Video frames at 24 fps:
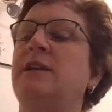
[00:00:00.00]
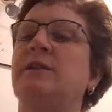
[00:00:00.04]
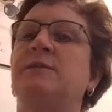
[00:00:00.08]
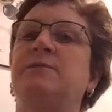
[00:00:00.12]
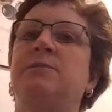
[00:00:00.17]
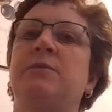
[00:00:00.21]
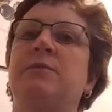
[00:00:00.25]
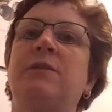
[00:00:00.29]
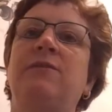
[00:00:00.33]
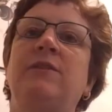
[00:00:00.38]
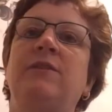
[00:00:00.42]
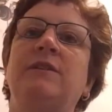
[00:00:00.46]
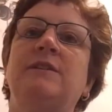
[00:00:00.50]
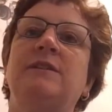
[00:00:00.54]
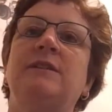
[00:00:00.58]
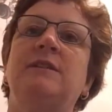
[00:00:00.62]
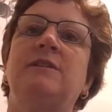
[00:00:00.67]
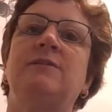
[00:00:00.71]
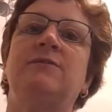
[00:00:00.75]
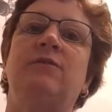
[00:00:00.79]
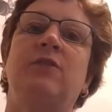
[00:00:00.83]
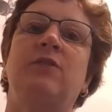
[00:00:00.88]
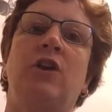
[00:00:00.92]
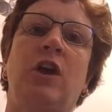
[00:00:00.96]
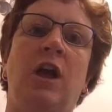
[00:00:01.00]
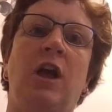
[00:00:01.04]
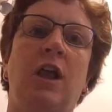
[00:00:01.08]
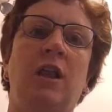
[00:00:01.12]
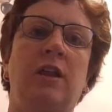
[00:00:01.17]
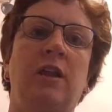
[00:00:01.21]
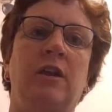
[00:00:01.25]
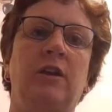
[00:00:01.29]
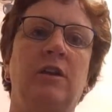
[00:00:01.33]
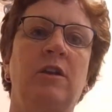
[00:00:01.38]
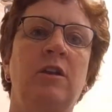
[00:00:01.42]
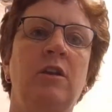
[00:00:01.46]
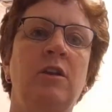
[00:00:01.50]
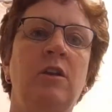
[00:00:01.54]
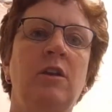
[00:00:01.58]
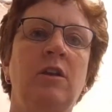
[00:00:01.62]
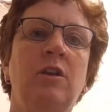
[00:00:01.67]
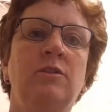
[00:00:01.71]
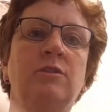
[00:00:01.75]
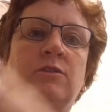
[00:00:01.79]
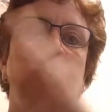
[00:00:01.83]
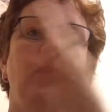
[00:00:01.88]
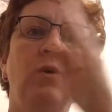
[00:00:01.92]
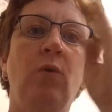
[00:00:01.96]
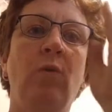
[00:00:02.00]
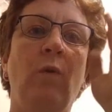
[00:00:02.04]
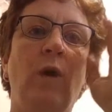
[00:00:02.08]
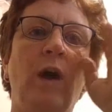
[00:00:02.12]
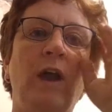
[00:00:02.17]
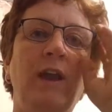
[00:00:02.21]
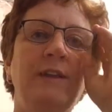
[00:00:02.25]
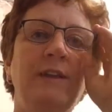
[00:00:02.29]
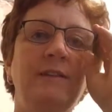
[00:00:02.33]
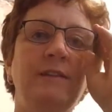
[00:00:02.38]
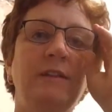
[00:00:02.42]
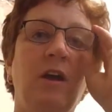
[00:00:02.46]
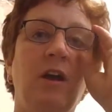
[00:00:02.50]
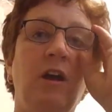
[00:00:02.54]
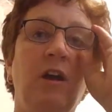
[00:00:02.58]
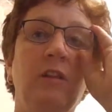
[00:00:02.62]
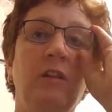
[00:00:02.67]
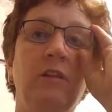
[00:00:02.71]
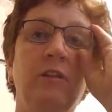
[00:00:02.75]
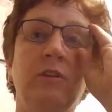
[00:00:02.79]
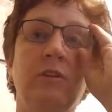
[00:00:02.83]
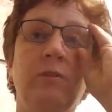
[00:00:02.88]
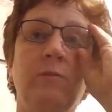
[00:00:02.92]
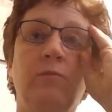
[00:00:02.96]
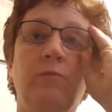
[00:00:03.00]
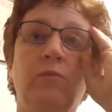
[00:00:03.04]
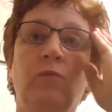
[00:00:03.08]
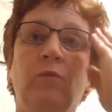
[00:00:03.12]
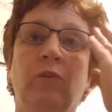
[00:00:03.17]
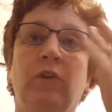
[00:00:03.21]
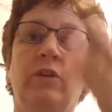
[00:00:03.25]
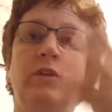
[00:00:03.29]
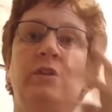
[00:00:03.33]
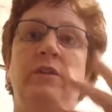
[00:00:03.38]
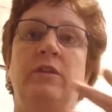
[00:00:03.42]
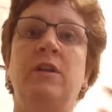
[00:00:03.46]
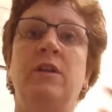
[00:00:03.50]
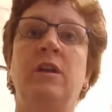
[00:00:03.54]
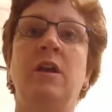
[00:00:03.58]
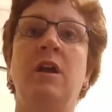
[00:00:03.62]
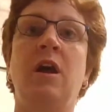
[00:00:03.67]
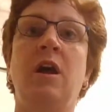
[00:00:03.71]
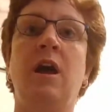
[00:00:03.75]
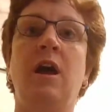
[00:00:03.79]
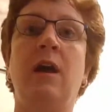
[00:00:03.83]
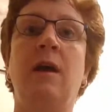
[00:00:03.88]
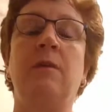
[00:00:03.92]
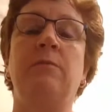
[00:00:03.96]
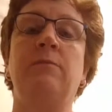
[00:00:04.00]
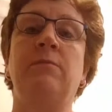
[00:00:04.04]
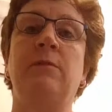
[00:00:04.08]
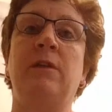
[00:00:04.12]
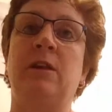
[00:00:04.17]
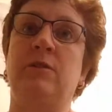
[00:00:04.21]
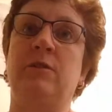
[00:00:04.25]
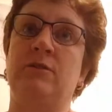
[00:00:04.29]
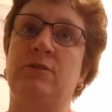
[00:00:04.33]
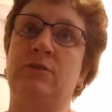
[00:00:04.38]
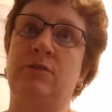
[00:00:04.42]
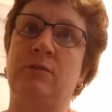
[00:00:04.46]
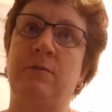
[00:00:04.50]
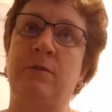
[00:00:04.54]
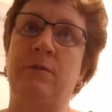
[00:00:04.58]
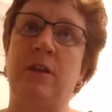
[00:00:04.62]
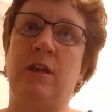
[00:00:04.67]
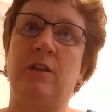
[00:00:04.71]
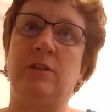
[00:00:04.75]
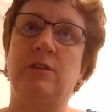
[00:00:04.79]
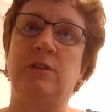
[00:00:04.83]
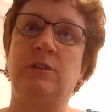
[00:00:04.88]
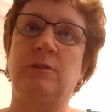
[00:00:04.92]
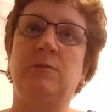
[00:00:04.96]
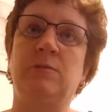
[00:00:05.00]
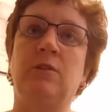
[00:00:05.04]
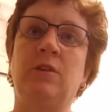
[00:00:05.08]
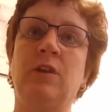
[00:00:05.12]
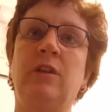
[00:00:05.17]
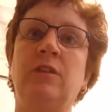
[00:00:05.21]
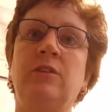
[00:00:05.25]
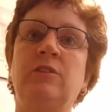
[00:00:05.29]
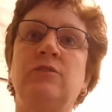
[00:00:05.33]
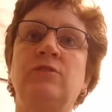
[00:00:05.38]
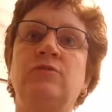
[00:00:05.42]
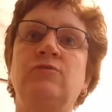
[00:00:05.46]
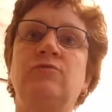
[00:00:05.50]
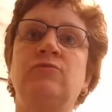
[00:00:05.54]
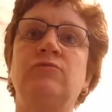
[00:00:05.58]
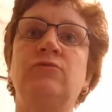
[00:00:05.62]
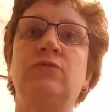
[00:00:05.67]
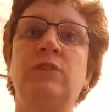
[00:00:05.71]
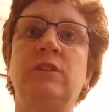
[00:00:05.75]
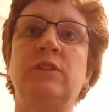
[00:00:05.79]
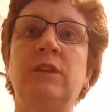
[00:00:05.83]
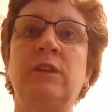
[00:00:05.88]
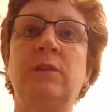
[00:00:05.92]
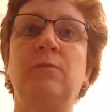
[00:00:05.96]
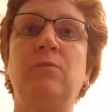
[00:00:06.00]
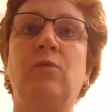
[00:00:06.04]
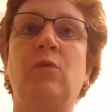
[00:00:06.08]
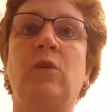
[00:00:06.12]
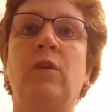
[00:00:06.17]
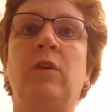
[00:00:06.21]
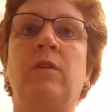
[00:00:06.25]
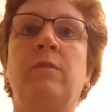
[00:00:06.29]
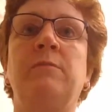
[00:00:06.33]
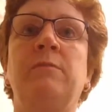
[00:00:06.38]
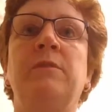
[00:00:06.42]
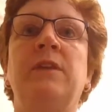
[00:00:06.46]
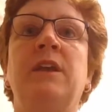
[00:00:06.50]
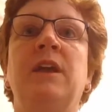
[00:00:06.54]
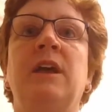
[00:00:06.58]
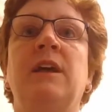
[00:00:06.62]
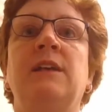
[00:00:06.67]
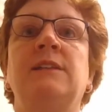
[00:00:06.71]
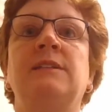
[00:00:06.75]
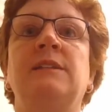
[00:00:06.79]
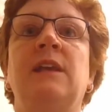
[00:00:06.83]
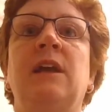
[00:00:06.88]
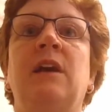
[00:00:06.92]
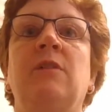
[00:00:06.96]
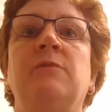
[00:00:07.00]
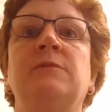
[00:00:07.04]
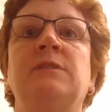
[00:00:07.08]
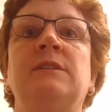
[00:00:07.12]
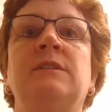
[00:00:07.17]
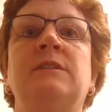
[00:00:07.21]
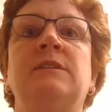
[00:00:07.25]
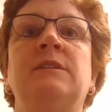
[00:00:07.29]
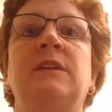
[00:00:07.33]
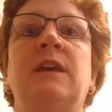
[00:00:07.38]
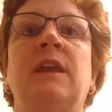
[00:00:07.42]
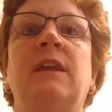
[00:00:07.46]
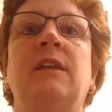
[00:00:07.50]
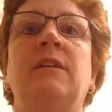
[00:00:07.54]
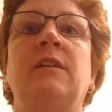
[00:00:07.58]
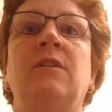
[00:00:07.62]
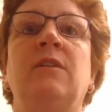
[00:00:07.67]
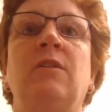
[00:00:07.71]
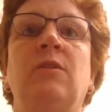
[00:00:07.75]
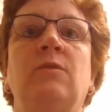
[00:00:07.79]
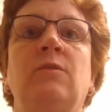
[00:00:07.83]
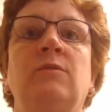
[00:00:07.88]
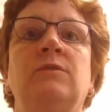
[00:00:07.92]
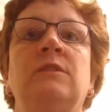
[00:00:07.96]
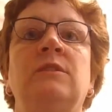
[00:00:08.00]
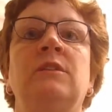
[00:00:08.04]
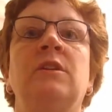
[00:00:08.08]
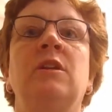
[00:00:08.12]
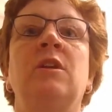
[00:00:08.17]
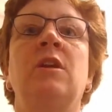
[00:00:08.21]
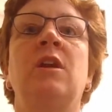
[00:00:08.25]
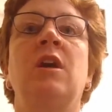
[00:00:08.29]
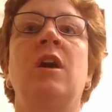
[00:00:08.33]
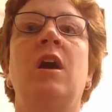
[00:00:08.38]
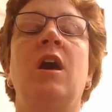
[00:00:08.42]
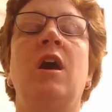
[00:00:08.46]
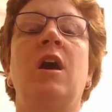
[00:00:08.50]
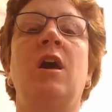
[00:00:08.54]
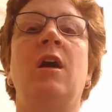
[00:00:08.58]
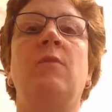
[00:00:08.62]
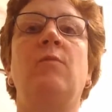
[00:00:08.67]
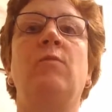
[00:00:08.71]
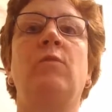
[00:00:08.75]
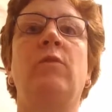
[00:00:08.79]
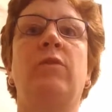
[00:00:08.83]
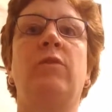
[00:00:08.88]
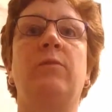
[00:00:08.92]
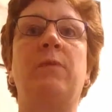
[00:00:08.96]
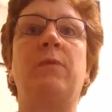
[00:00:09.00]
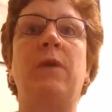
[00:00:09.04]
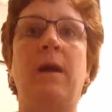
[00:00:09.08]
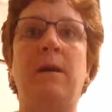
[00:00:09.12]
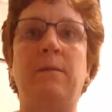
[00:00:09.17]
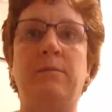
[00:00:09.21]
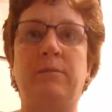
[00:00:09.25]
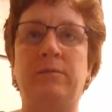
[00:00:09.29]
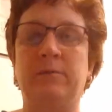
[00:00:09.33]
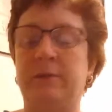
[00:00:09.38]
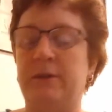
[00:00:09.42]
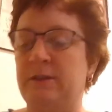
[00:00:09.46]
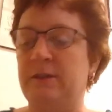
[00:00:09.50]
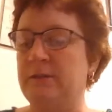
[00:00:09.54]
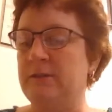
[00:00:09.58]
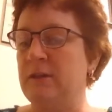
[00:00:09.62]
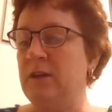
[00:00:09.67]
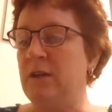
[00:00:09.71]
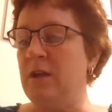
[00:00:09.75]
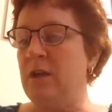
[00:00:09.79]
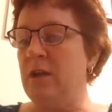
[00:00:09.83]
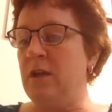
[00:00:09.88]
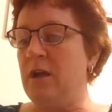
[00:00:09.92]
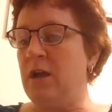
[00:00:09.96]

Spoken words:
is prefixes for color. So why is color important in medical terminology? Well, color is really important because it helps us diagnose what the problem is.